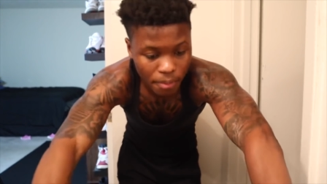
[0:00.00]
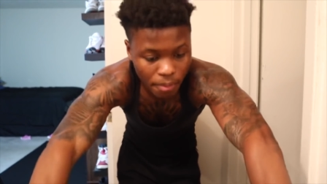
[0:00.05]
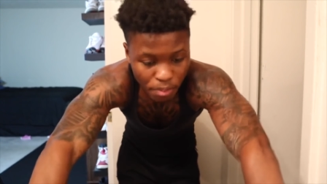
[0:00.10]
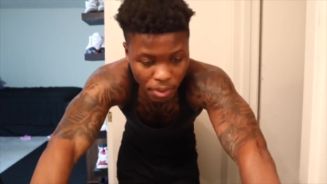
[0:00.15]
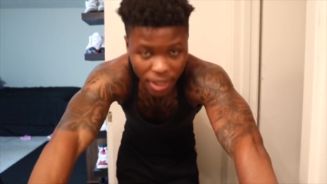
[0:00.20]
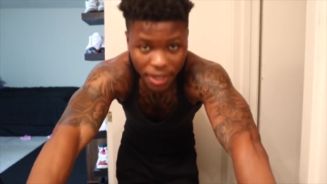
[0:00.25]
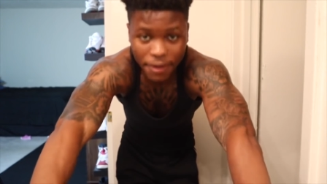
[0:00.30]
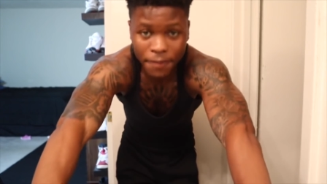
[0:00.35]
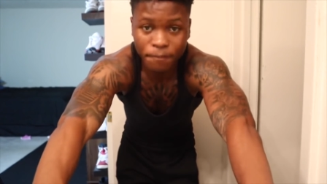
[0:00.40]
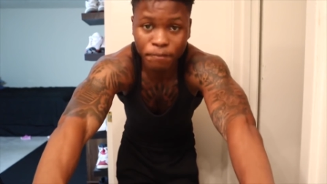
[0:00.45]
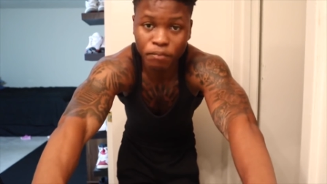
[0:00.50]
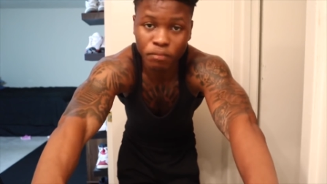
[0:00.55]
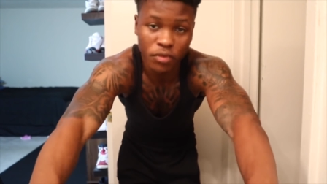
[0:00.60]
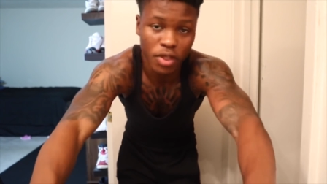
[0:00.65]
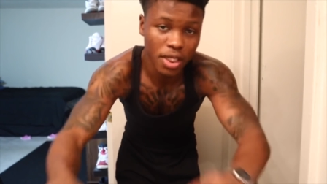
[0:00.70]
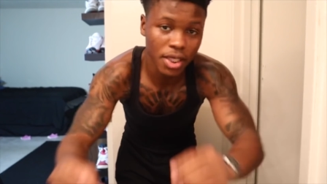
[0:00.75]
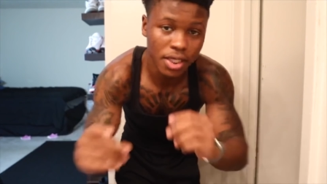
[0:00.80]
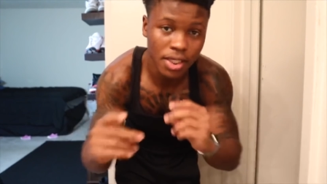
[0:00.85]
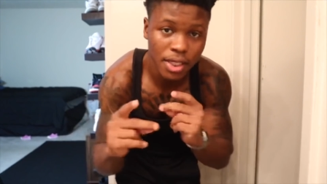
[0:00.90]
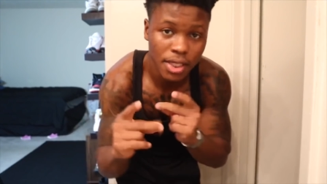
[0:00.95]
But,
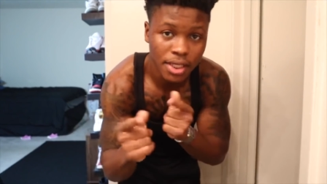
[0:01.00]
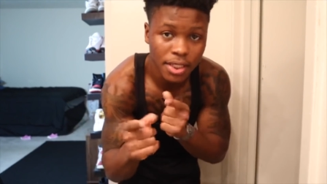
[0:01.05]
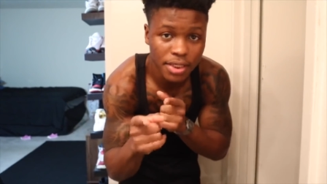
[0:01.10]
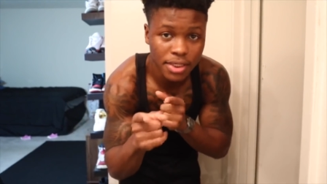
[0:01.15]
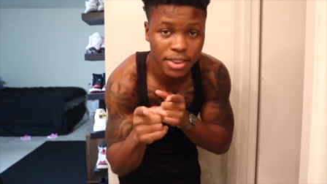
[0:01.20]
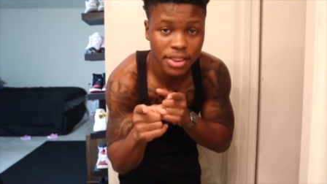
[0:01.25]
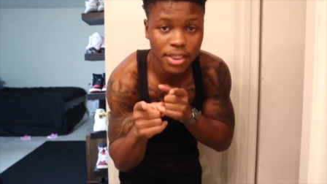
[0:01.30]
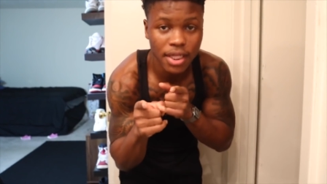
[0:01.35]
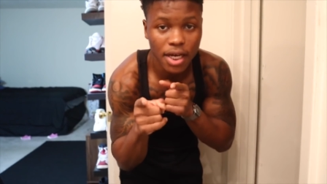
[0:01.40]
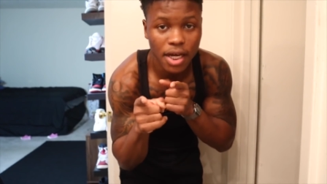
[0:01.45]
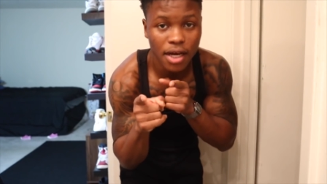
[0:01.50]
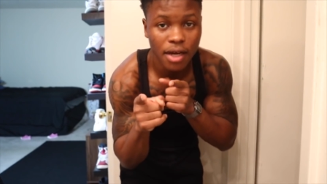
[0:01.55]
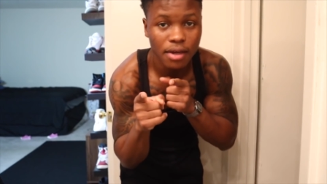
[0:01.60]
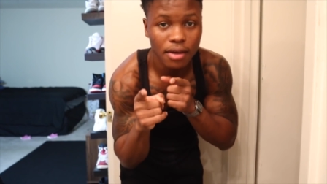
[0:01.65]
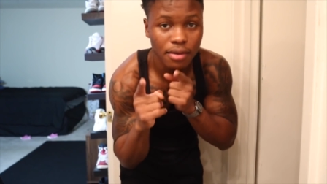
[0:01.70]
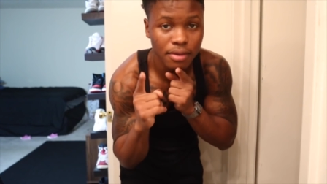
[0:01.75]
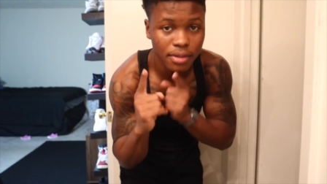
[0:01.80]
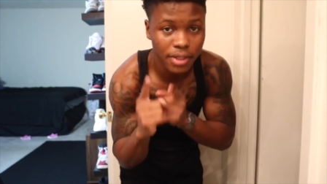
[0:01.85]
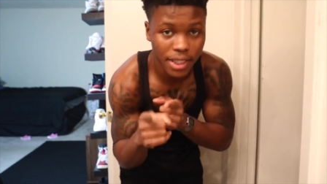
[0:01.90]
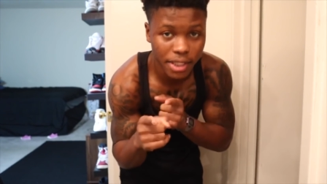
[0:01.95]
see y'all,
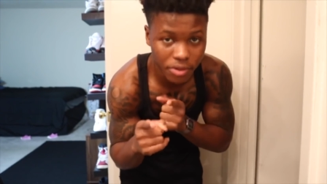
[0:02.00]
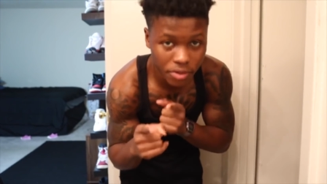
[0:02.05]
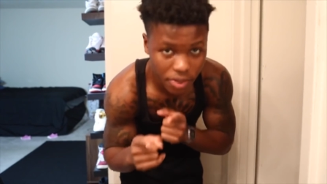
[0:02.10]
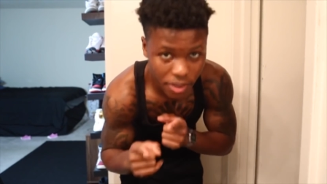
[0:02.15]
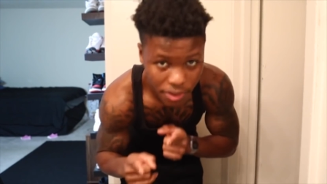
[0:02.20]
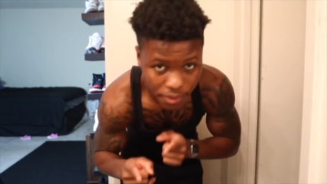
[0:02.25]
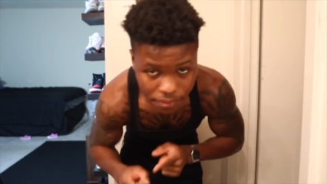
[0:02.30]
day three.